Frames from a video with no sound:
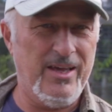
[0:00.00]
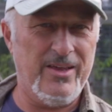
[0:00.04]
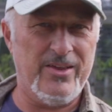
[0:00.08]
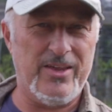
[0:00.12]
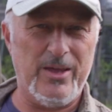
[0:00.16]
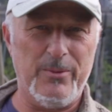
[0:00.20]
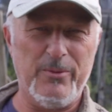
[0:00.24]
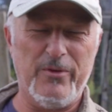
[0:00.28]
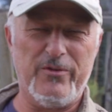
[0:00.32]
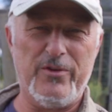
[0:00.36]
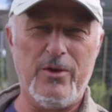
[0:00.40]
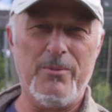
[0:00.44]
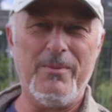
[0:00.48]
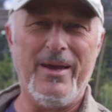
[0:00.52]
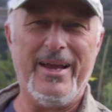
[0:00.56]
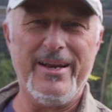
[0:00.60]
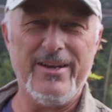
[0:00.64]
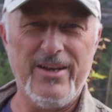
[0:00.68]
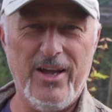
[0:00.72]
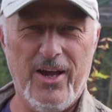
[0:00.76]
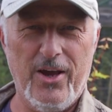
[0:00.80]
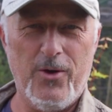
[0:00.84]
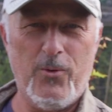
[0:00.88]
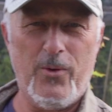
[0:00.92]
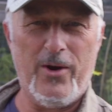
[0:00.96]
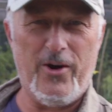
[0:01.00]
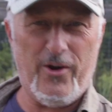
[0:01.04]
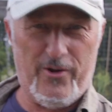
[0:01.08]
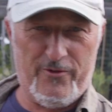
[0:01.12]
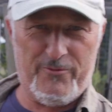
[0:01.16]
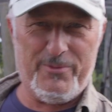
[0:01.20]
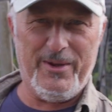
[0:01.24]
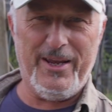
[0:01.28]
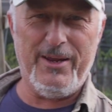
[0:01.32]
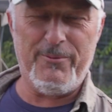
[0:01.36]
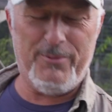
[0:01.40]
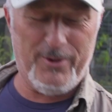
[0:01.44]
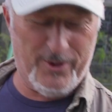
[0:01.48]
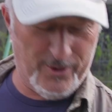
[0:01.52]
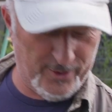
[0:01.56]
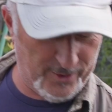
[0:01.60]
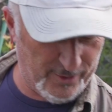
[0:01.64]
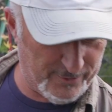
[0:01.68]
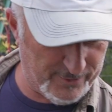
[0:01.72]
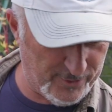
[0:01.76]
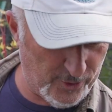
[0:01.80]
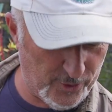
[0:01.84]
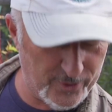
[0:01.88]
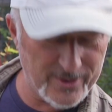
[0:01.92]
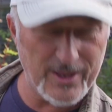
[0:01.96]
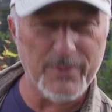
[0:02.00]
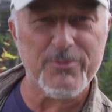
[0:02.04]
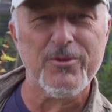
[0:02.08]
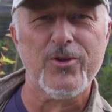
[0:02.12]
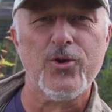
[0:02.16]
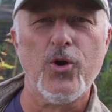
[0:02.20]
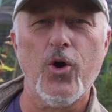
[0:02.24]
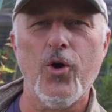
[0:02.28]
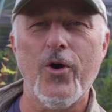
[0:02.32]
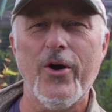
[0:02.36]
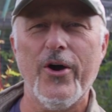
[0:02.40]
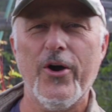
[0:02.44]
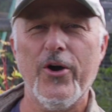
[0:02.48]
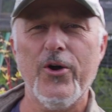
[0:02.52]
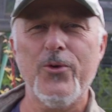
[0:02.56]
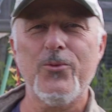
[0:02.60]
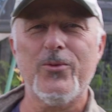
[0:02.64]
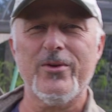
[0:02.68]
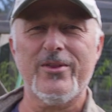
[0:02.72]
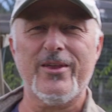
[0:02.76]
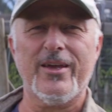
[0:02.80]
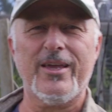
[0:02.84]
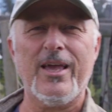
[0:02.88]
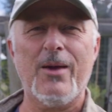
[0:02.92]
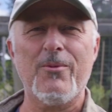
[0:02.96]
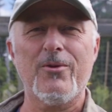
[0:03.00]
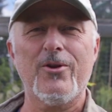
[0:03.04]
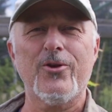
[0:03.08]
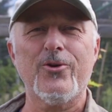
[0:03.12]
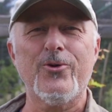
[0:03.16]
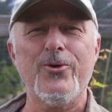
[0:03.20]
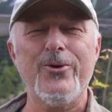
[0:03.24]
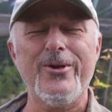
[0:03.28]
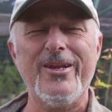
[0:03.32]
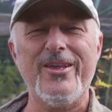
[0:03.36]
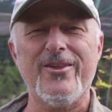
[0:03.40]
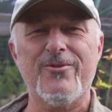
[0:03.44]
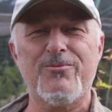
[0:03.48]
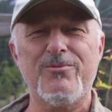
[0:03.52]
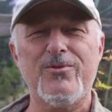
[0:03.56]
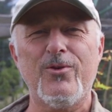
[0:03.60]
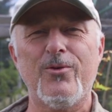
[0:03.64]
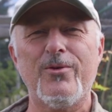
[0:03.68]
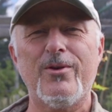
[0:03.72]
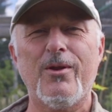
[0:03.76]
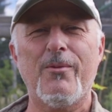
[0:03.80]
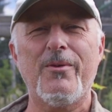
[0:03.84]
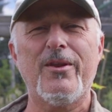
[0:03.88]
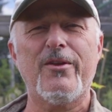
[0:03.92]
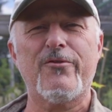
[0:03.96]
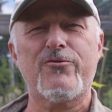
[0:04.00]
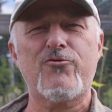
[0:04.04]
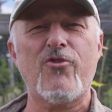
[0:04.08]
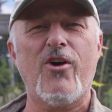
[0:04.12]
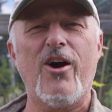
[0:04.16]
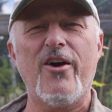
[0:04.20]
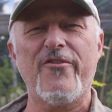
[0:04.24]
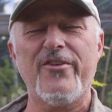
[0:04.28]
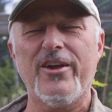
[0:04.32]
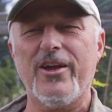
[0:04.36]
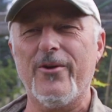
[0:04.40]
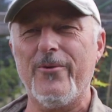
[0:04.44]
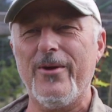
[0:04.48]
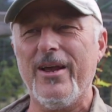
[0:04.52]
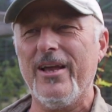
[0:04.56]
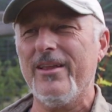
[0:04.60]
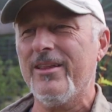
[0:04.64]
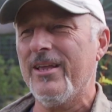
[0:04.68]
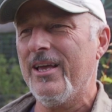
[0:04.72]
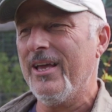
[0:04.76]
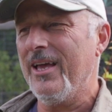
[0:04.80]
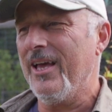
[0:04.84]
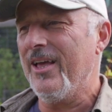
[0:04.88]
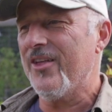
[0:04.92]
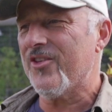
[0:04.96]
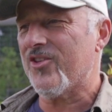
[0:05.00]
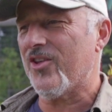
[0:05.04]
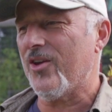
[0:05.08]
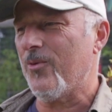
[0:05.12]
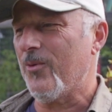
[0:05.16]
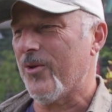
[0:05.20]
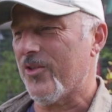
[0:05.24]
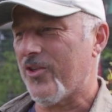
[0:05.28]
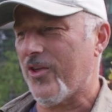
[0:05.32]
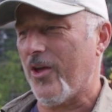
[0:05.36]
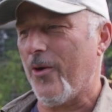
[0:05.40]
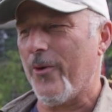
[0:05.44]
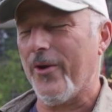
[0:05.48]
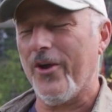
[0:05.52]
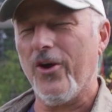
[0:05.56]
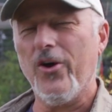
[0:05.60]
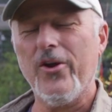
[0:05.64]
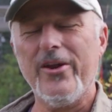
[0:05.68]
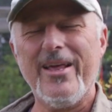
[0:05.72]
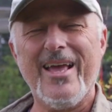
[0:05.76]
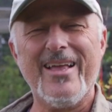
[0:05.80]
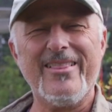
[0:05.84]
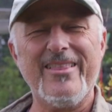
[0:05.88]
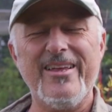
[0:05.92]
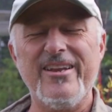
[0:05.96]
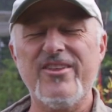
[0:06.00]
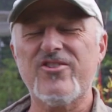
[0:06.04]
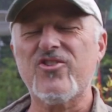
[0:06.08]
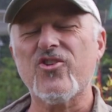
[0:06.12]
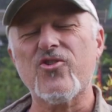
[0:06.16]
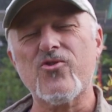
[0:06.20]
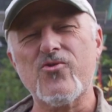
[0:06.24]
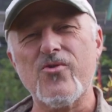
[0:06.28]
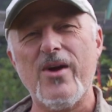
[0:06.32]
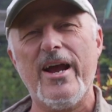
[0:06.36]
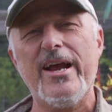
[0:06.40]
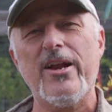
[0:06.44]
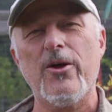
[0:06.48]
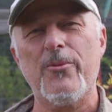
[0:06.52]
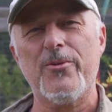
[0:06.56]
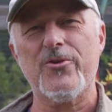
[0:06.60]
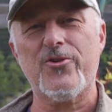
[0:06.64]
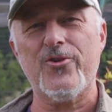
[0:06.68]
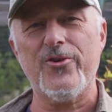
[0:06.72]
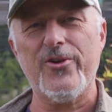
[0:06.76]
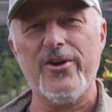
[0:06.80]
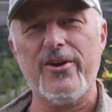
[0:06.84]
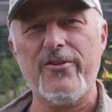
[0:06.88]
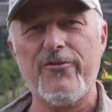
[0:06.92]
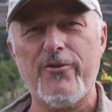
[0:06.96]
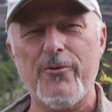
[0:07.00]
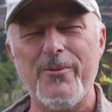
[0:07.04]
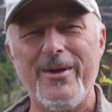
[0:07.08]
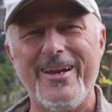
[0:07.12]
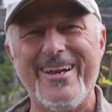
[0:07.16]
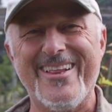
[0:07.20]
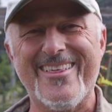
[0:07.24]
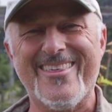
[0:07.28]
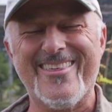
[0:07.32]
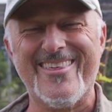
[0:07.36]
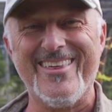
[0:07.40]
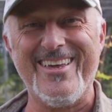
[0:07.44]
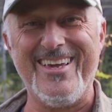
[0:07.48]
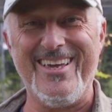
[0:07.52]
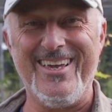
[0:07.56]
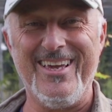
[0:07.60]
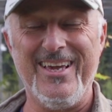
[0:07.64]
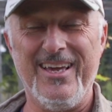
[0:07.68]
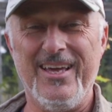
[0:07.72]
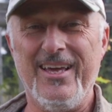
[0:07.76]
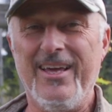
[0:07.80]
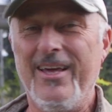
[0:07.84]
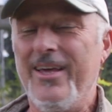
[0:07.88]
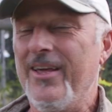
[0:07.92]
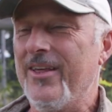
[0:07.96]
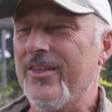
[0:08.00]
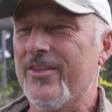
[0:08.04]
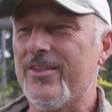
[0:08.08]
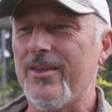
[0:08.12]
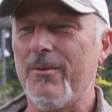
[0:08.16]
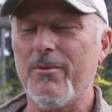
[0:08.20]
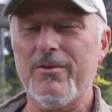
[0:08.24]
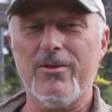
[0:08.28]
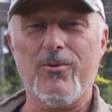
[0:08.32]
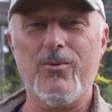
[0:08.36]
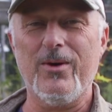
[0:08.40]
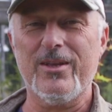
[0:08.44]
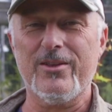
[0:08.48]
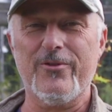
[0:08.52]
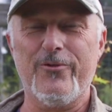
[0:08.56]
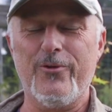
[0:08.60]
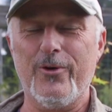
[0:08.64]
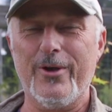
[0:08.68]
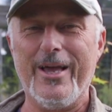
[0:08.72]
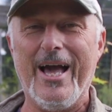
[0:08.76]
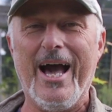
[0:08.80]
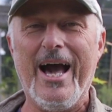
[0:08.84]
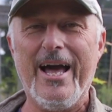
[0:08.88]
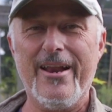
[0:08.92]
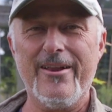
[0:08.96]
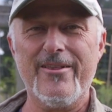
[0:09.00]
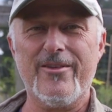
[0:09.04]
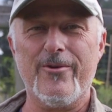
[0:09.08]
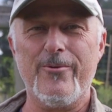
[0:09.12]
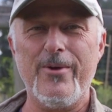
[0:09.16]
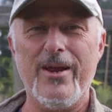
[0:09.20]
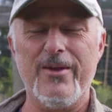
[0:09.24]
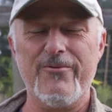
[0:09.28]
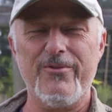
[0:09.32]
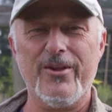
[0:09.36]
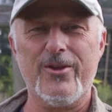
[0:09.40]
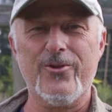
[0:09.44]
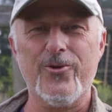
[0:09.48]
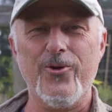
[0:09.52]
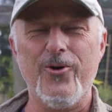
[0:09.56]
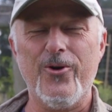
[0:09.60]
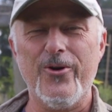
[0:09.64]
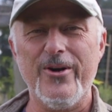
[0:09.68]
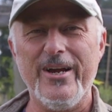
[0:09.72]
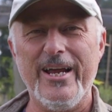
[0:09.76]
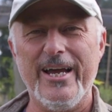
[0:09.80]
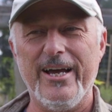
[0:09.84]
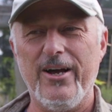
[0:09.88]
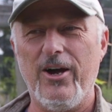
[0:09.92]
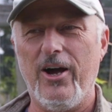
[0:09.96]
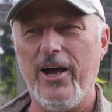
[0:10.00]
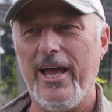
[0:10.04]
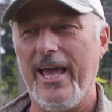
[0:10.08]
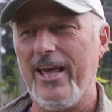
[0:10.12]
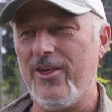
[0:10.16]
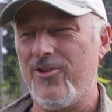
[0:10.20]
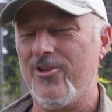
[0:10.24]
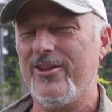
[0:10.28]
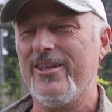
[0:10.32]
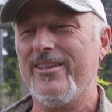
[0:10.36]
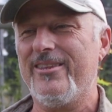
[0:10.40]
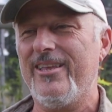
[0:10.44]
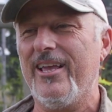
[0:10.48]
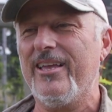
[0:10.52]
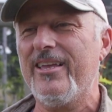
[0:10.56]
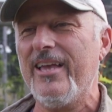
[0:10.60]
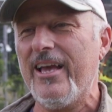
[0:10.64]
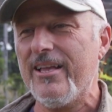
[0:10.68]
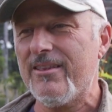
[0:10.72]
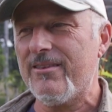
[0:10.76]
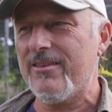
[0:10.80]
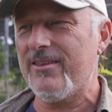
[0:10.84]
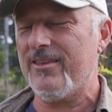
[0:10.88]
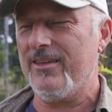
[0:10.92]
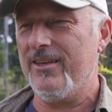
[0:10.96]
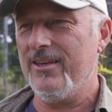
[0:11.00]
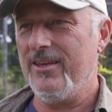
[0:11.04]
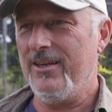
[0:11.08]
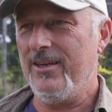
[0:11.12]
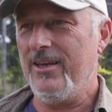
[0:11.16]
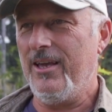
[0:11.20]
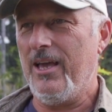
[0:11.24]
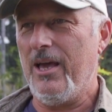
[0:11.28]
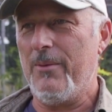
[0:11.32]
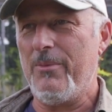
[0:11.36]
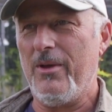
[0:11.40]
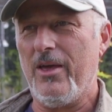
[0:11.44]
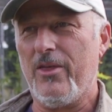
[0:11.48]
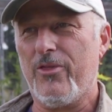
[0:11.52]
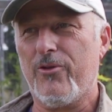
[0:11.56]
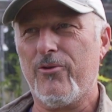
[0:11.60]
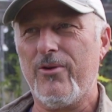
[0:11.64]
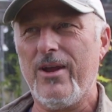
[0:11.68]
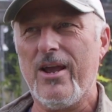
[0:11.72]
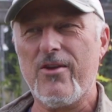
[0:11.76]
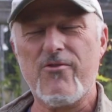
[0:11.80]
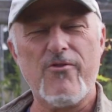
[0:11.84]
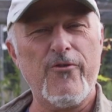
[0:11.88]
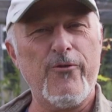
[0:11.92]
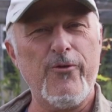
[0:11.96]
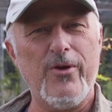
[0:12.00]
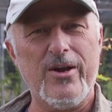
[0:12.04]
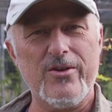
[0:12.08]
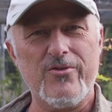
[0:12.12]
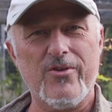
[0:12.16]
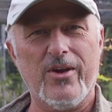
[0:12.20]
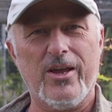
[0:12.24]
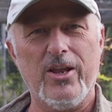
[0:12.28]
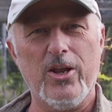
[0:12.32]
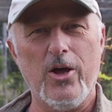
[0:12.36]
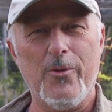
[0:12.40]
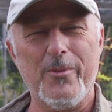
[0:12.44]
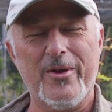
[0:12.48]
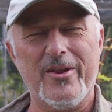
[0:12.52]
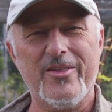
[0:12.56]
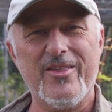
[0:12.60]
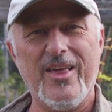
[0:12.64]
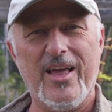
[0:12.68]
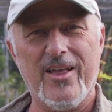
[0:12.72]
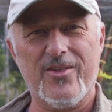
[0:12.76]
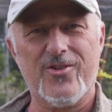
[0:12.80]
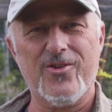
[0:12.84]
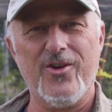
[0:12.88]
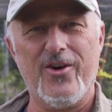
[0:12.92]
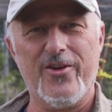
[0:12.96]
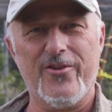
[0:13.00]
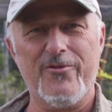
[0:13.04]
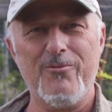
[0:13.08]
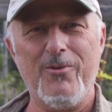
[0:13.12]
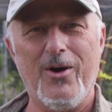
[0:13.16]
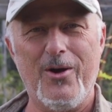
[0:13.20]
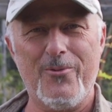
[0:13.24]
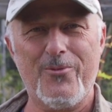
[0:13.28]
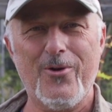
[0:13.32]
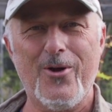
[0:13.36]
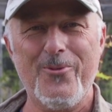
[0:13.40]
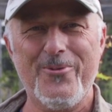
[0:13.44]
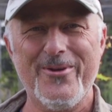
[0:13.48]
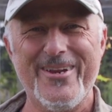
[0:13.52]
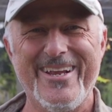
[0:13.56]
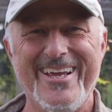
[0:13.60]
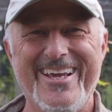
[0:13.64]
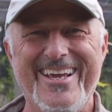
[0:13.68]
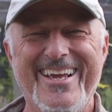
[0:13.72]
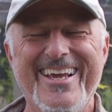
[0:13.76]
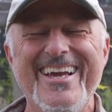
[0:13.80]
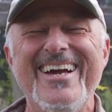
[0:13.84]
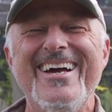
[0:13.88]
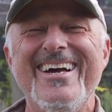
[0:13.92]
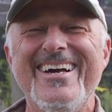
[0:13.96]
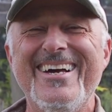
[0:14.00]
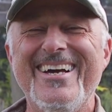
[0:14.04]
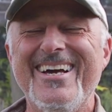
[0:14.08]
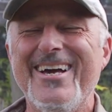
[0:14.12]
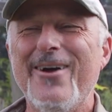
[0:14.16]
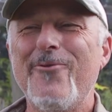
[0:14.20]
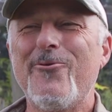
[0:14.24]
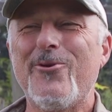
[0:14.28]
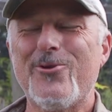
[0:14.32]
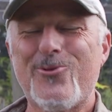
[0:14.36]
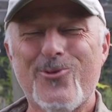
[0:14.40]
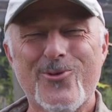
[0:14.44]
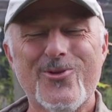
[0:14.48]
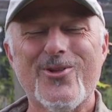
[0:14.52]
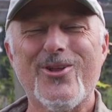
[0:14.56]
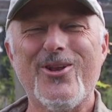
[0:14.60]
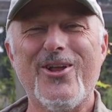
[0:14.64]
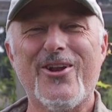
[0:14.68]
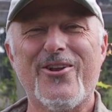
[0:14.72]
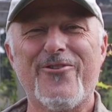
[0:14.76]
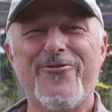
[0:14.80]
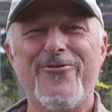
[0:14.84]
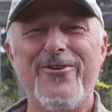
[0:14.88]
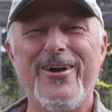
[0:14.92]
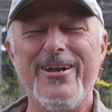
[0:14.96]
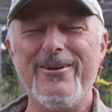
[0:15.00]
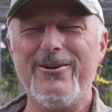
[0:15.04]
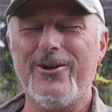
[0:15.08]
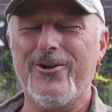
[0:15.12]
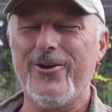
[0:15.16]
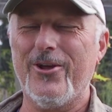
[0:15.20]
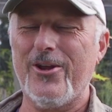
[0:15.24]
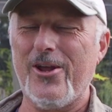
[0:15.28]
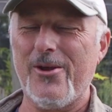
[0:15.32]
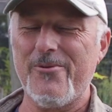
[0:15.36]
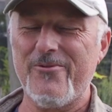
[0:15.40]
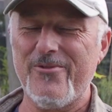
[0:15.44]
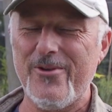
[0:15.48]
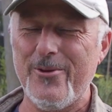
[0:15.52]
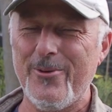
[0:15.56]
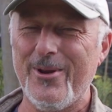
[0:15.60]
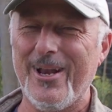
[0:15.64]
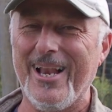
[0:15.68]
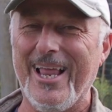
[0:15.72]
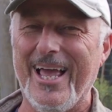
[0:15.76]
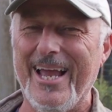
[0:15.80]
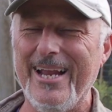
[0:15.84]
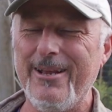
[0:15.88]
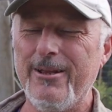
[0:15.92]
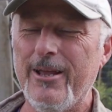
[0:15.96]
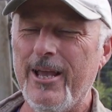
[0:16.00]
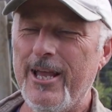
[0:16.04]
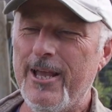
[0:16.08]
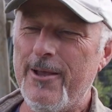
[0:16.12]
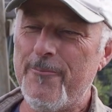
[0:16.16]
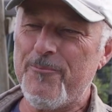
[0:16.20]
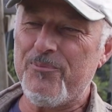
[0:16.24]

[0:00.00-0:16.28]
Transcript: Some of you may know where I've been because I've turned up to your home with a couple of goodies, doing a bit of driving around, seeing what's going on out there. And it's a great opportunity for me to see some of the wonderful gardens around Victoria. I actually did get about 300, 400 kilometres outside of my property here, which was a lot of fun. I got home very late.